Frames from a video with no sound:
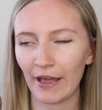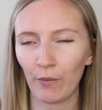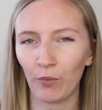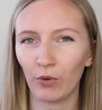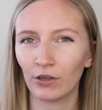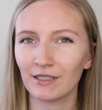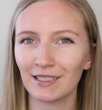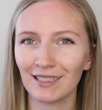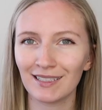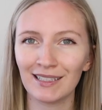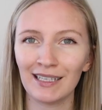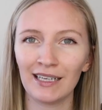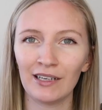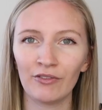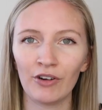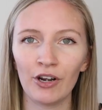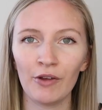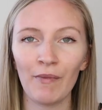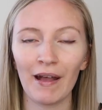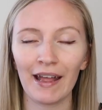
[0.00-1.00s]
their Wonder
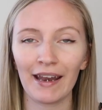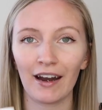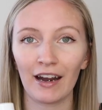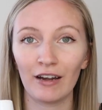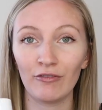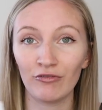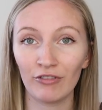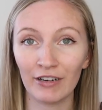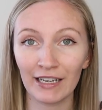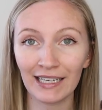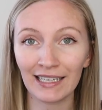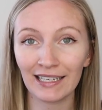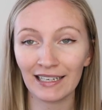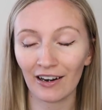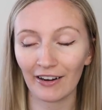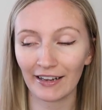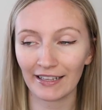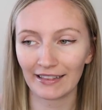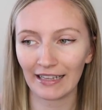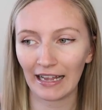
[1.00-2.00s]
Serum, and I really
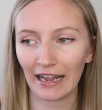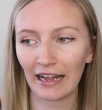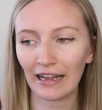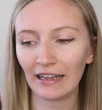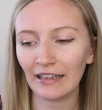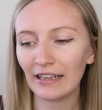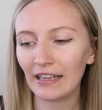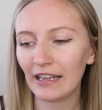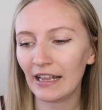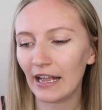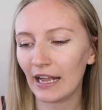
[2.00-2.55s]
like that,